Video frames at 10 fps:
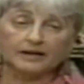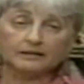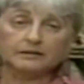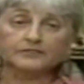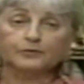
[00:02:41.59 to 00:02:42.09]

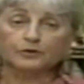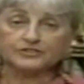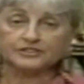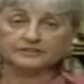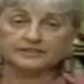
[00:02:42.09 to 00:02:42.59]
Well,
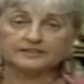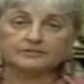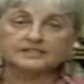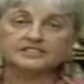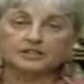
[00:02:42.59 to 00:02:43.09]

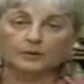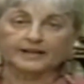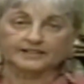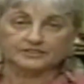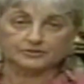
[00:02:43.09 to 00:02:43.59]
unfortunately, there is
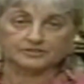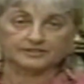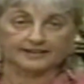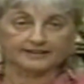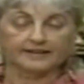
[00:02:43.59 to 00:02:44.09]
no
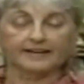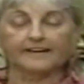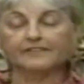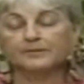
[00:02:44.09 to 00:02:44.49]
answer to that.